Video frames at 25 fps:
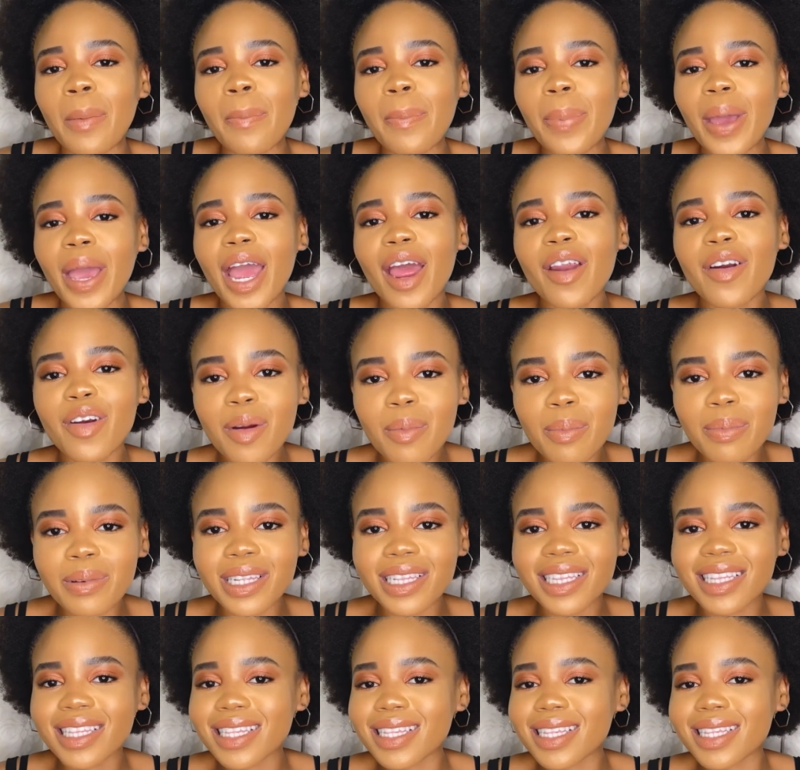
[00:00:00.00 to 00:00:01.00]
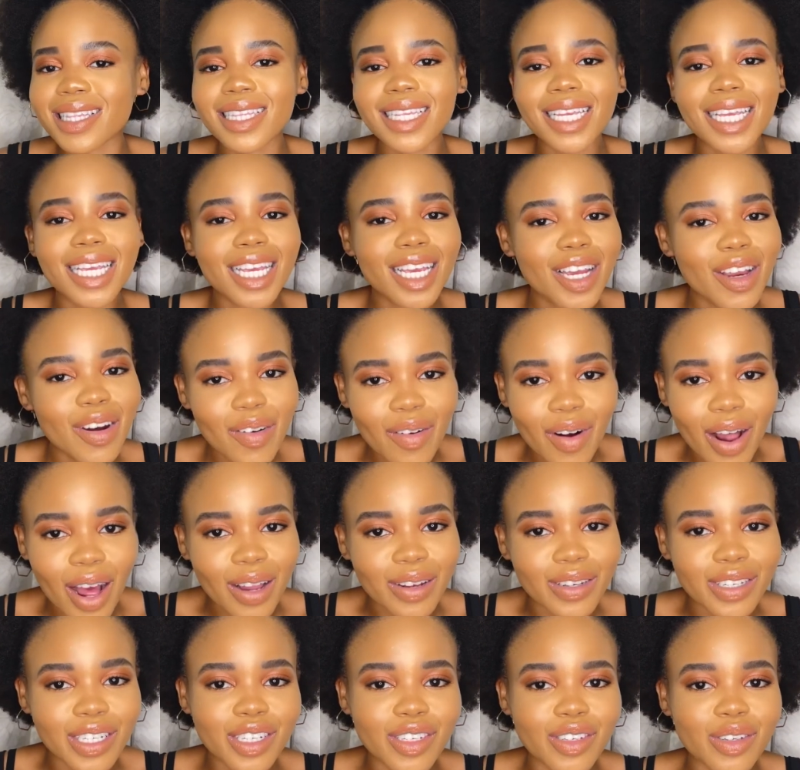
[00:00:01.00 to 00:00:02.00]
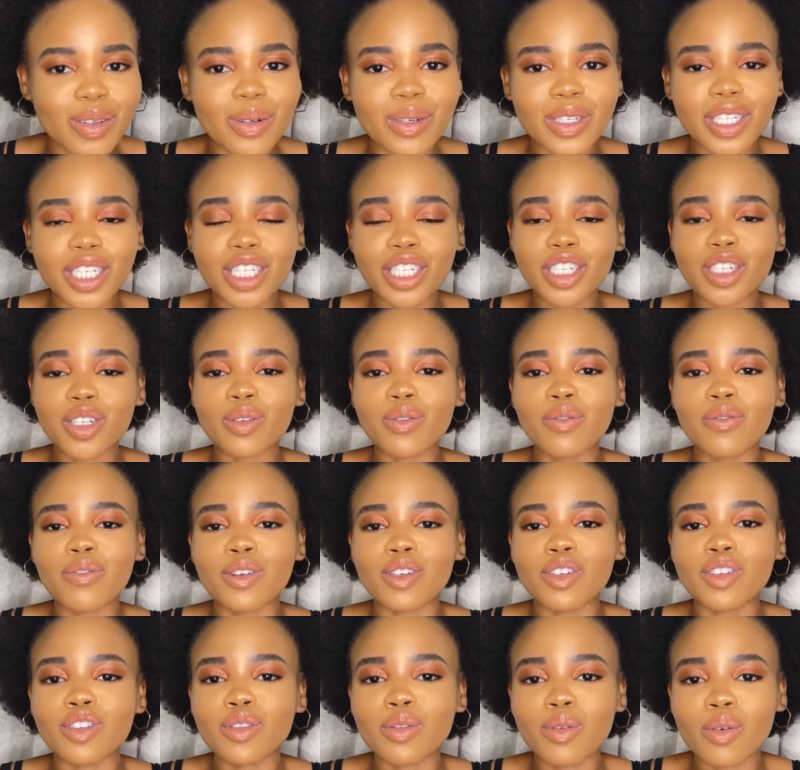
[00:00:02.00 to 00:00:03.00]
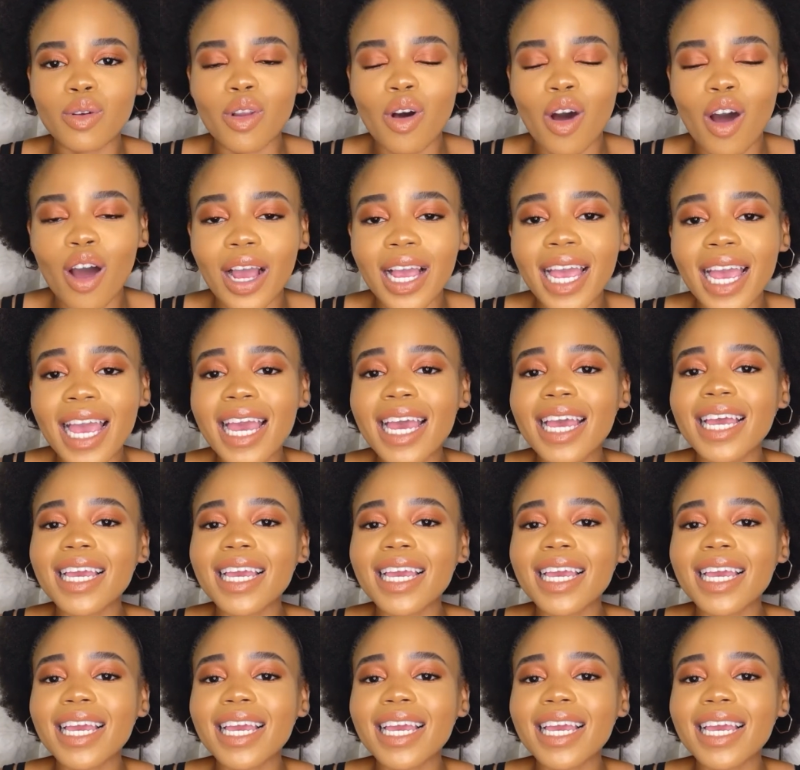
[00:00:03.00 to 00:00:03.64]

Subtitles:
parabens sticking around in your tissue for too long